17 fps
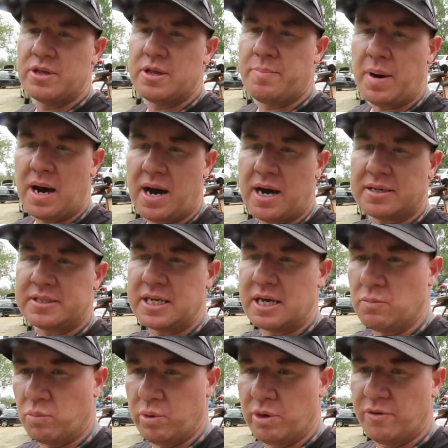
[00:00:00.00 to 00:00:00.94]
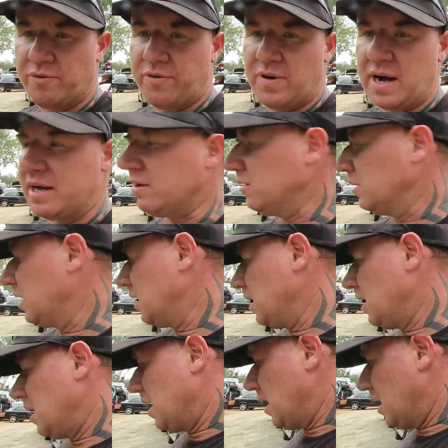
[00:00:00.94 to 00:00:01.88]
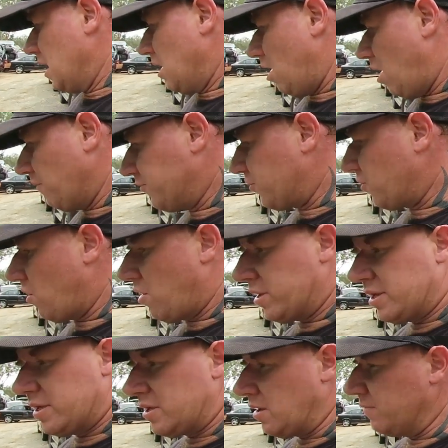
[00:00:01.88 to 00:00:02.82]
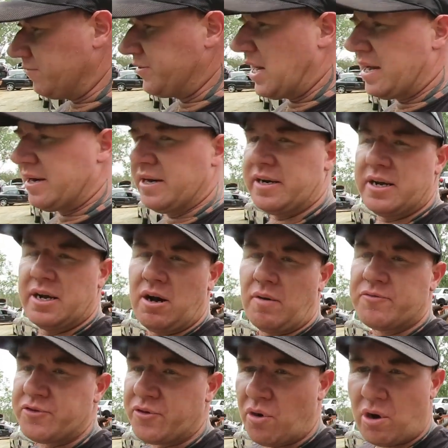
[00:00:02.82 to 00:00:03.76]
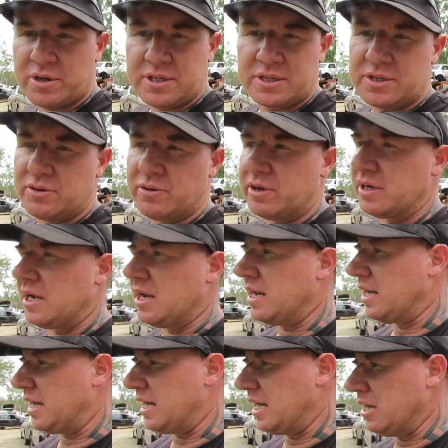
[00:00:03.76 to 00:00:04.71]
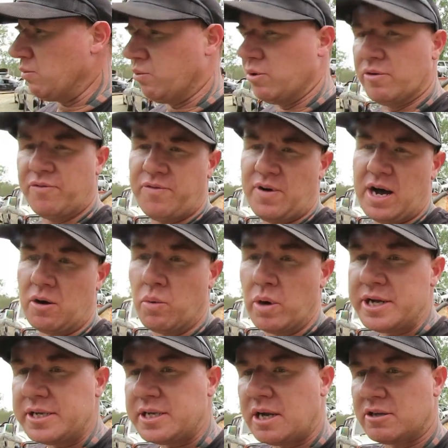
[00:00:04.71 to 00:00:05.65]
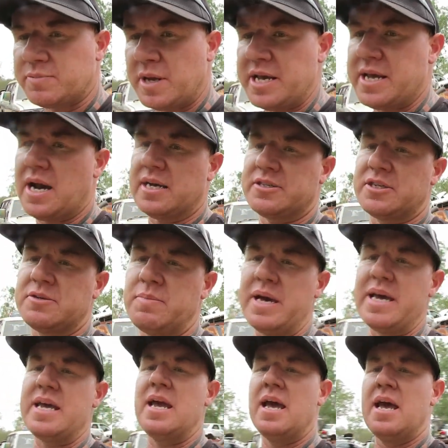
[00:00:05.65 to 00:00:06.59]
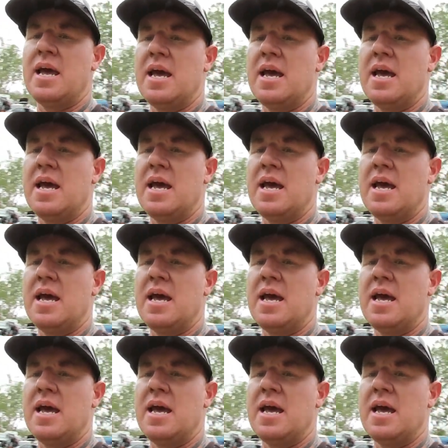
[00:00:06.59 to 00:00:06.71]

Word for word: for you in the past, it will fail. I've tried it, I've done it, I've tried to do it, it will fail. When you tow as many cars as me,